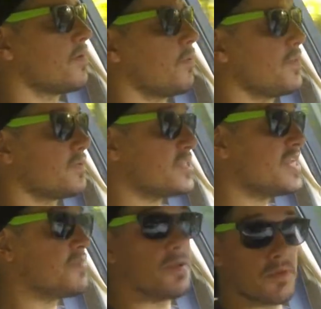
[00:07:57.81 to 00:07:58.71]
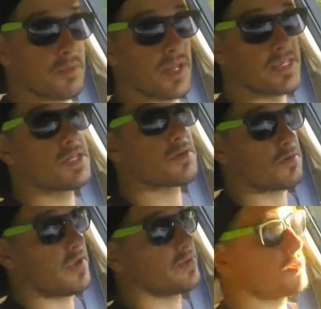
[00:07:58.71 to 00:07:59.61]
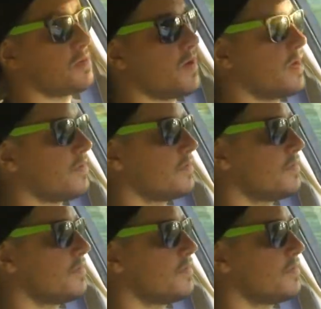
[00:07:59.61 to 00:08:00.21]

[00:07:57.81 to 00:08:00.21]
when those need to be replaced, it creates a low idle.